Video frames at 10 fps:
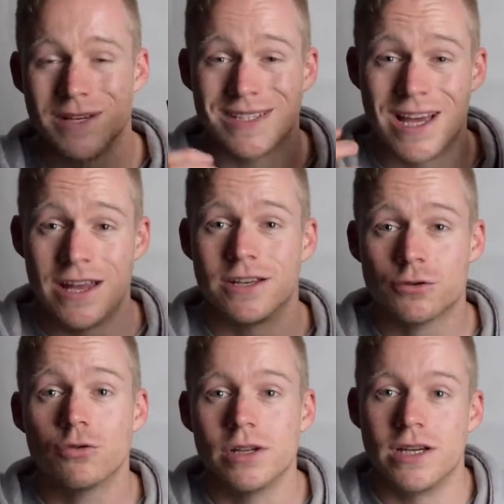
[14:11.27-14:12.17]
because that
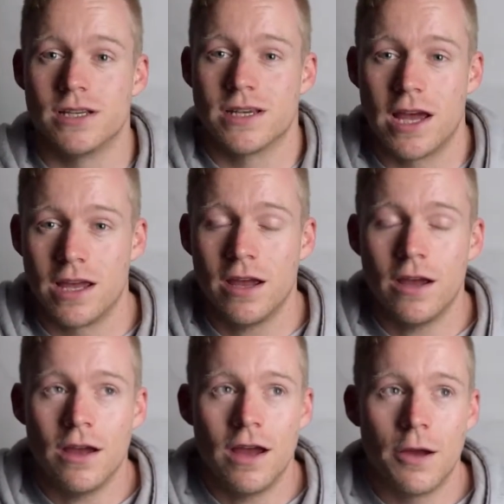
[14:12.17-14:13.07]
truly is a
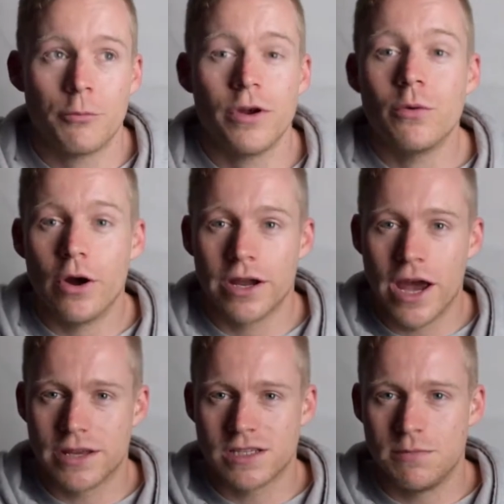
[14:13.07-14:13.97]

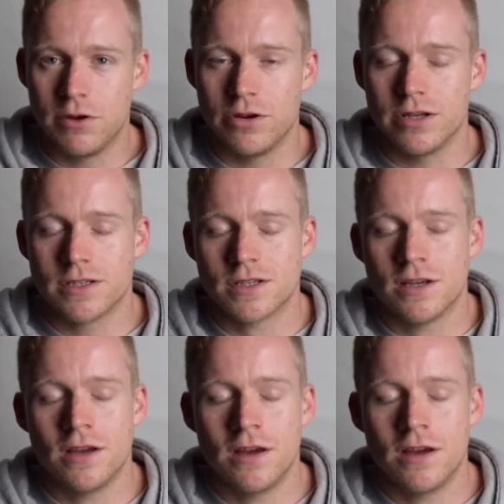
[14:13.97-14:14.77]
pre-workout experience.